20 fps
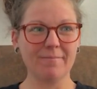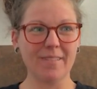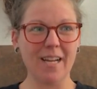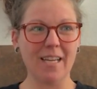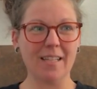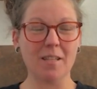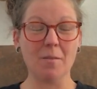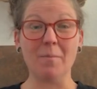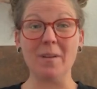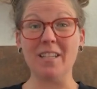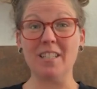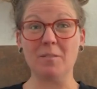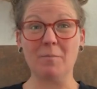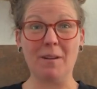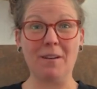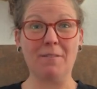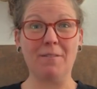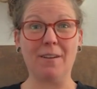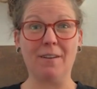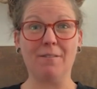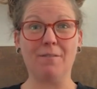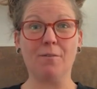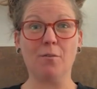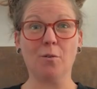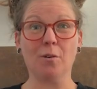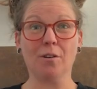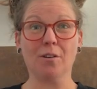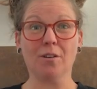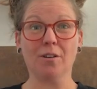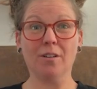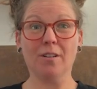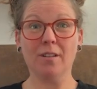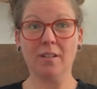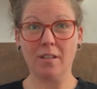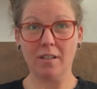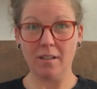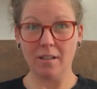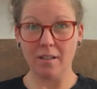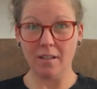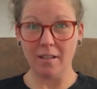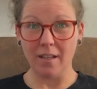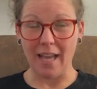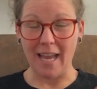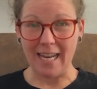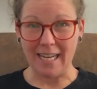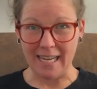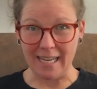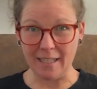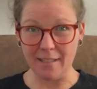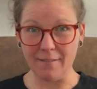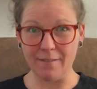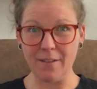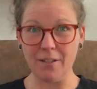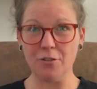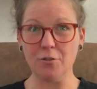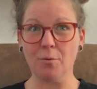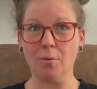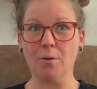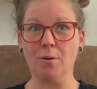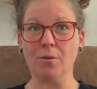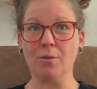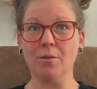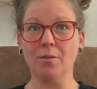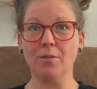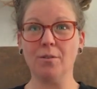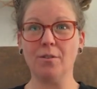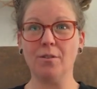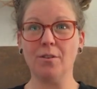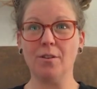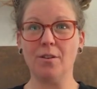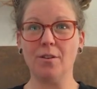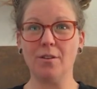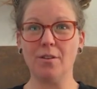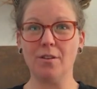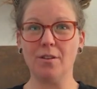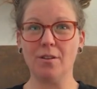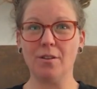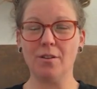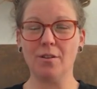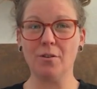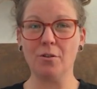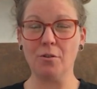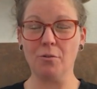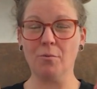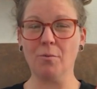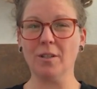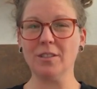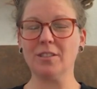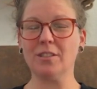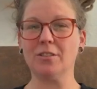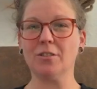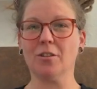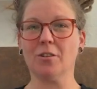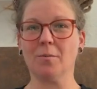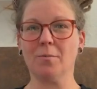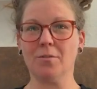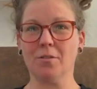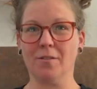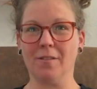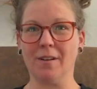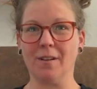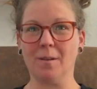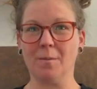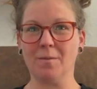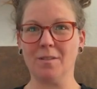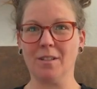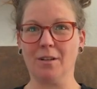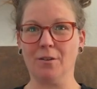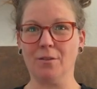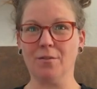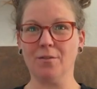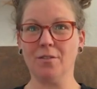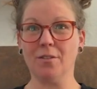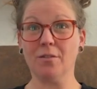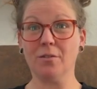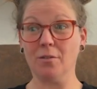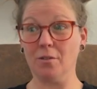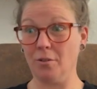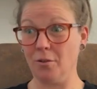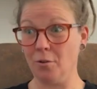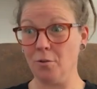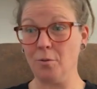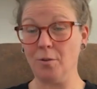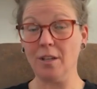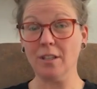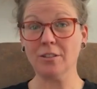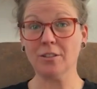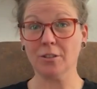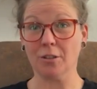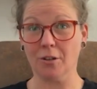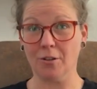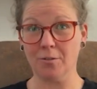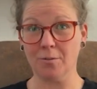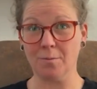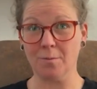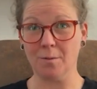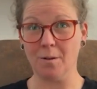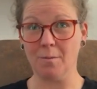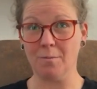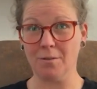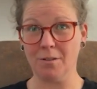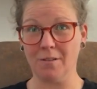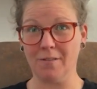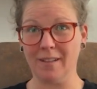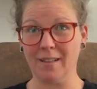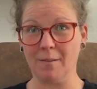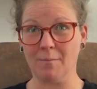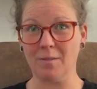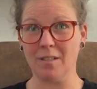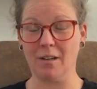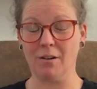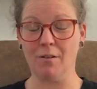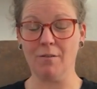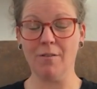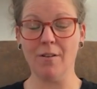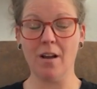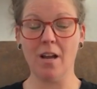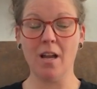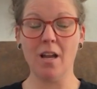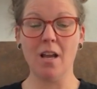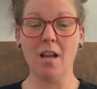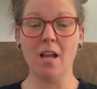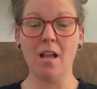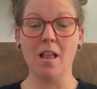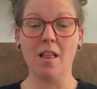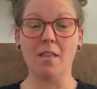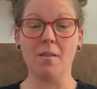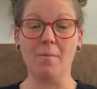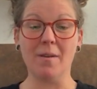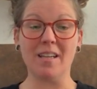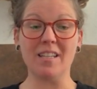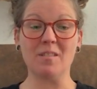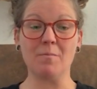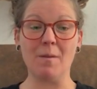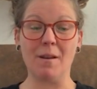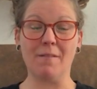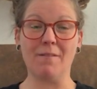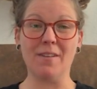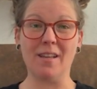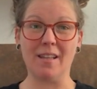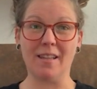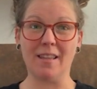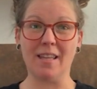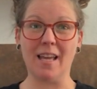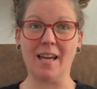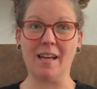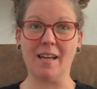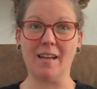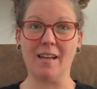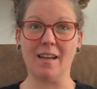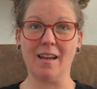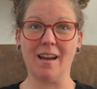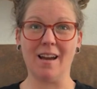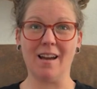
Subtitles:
the biggest benefit for an individual who wants to start observing themselves or who does start observing themselves. The biggest benefit that